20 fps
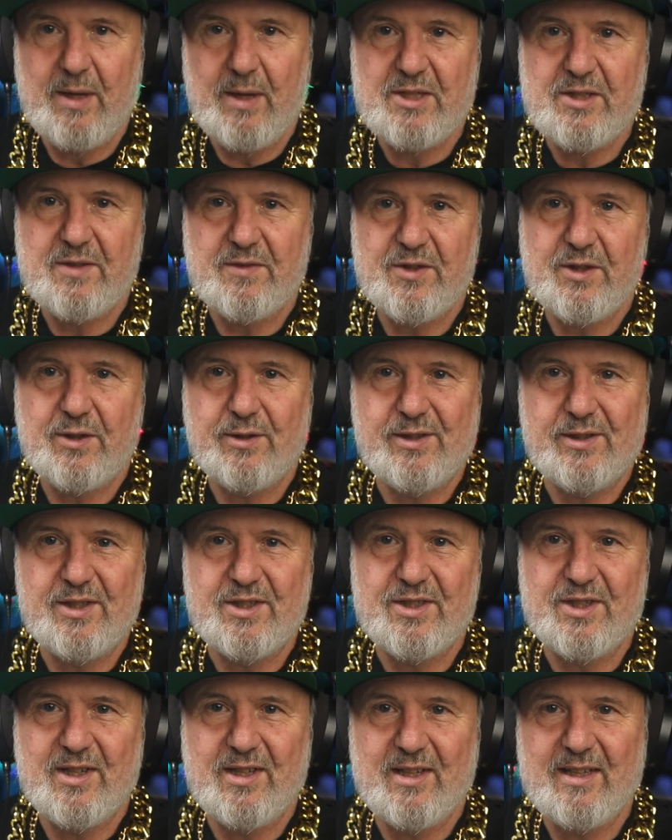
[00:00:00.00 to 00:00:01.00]
passive solar
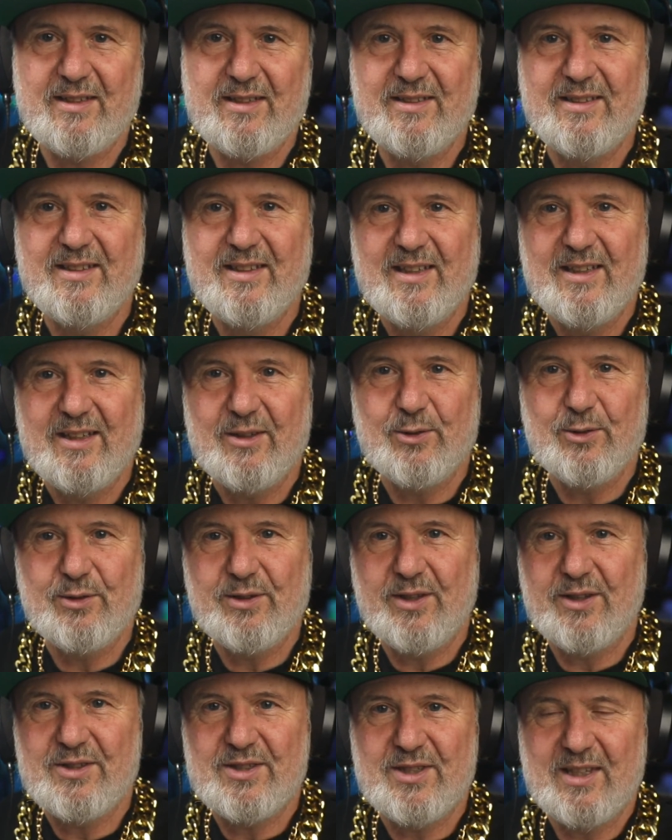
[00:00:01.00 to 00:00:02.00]
design,
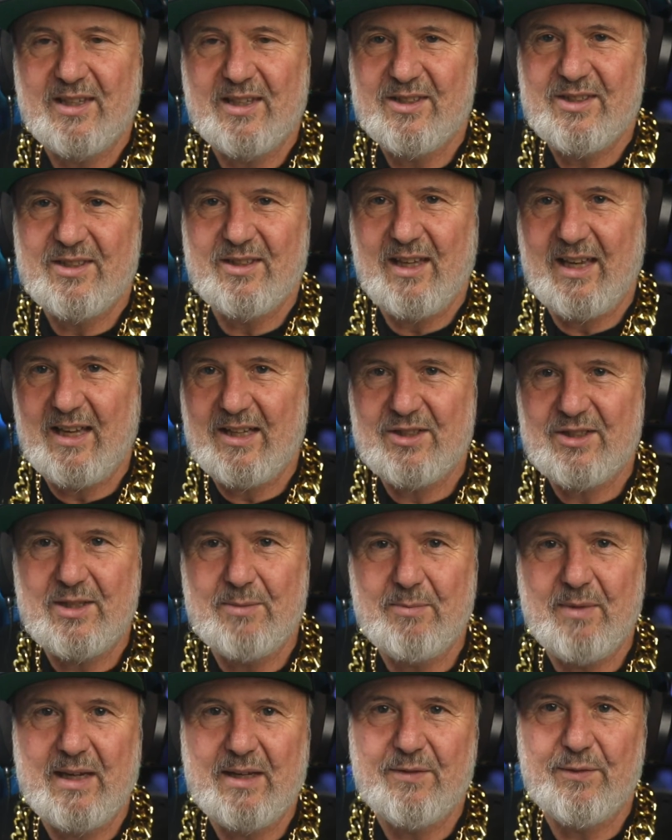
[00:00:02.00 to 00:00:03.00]
all those things
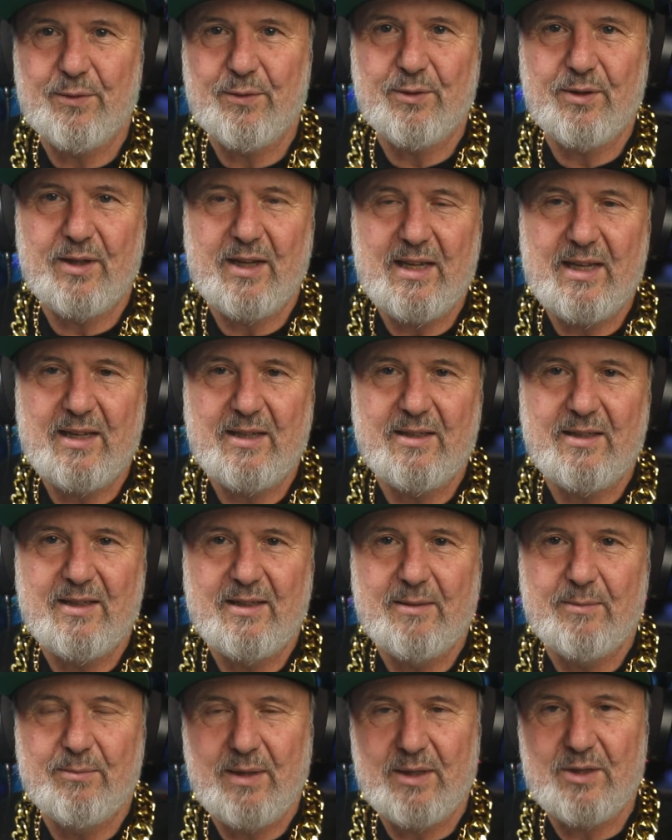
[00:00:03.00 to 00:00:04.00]
actually make for a
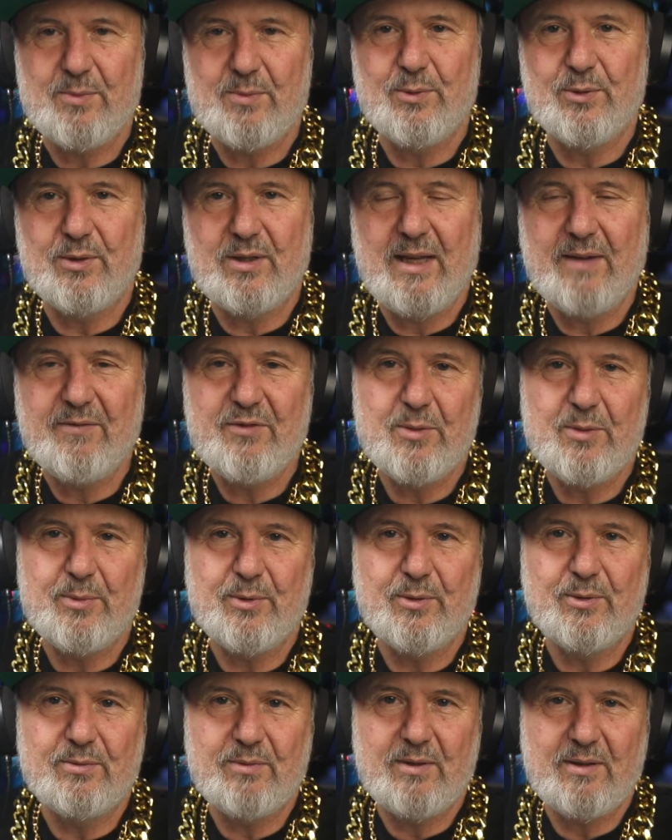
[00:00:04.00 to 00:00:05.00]
much more
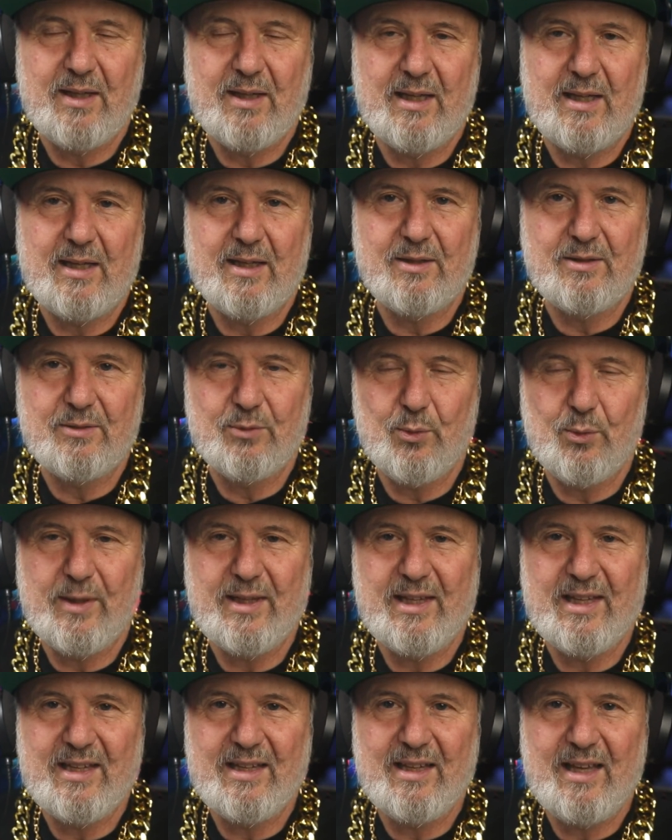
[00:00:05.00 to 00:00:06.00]
comfortable
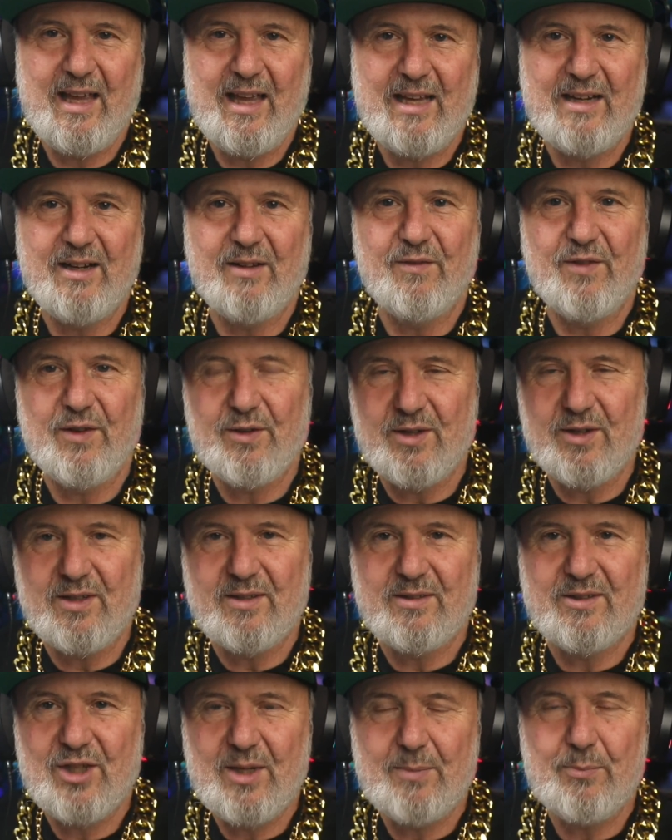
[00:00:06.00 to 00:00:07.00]
dwelling and a very
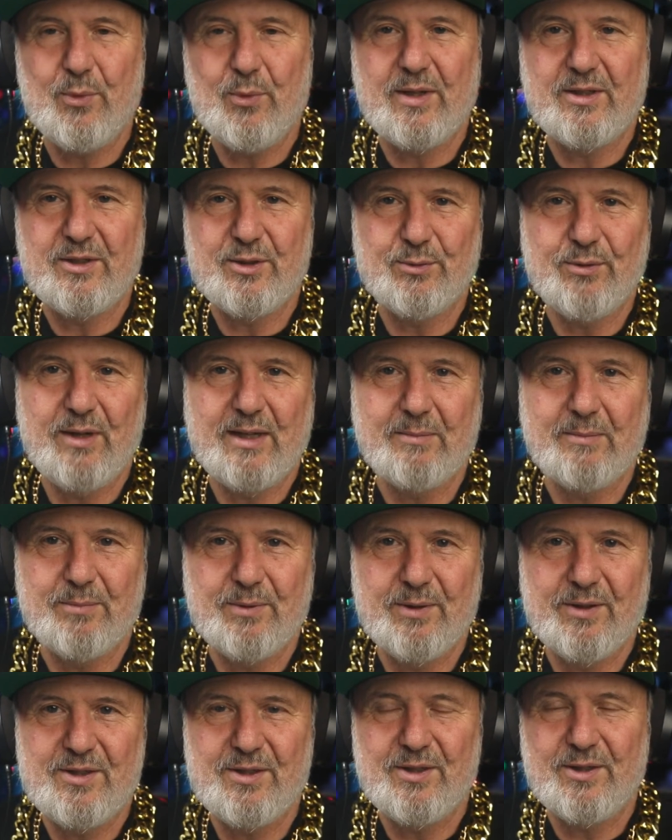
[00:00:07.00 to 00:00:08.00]
cheap one to run
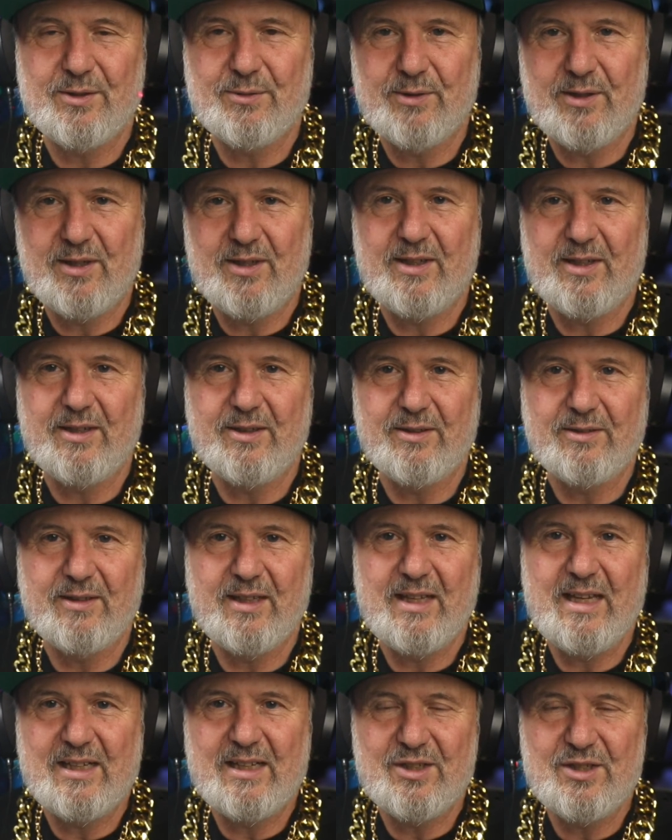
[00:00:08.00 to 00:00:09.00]
because you're not relying
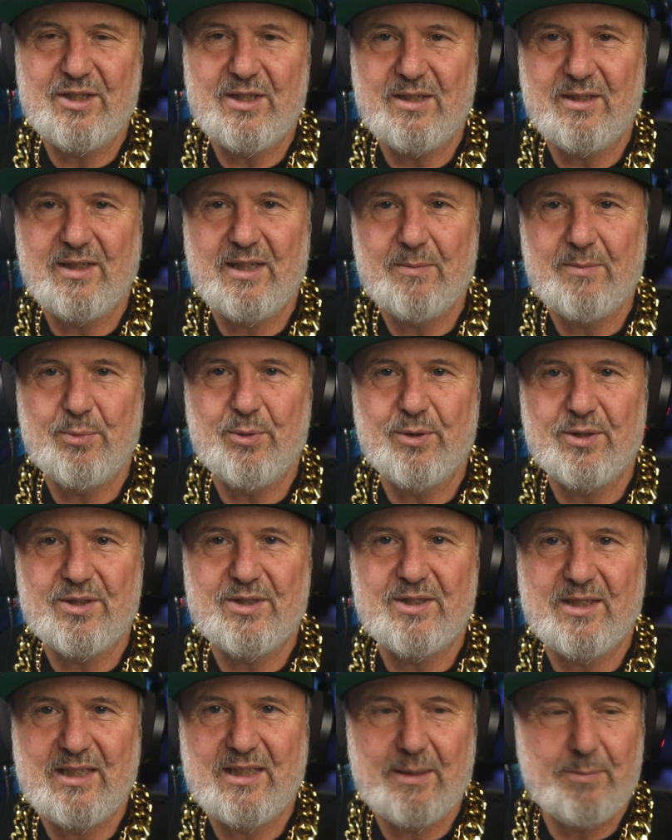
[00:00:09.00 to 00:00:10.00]
on energy
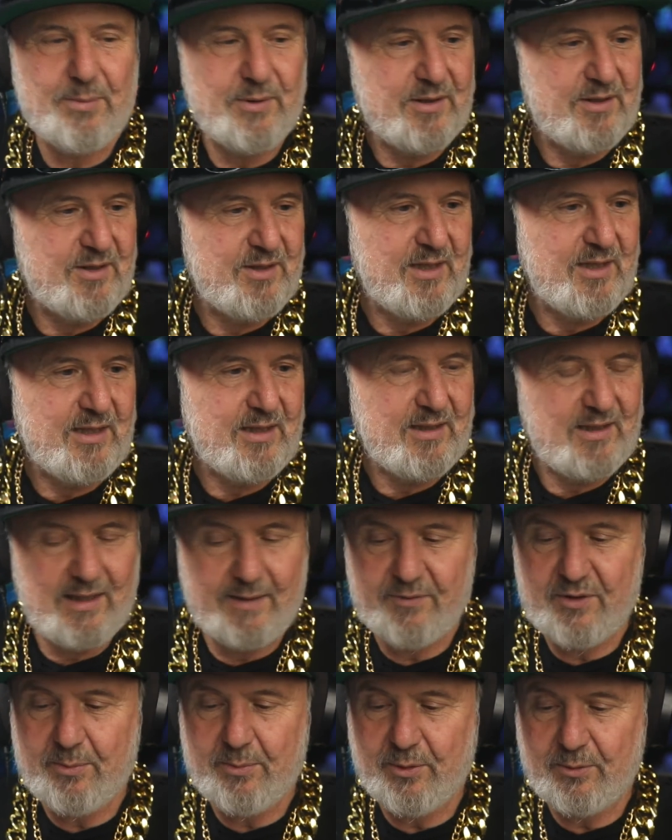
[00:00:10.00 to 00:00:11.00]
inputs to keep it
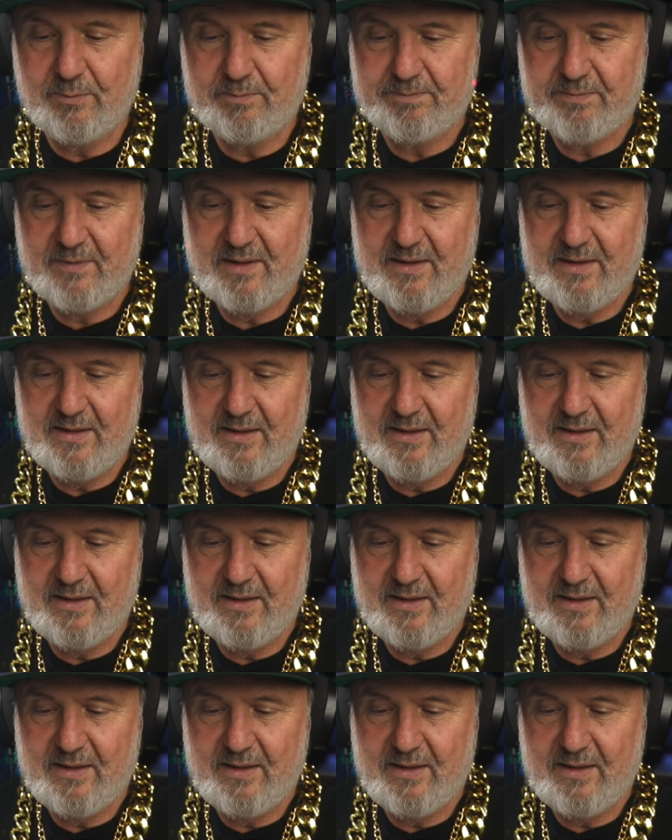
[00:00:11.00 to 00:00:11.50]
comfortable.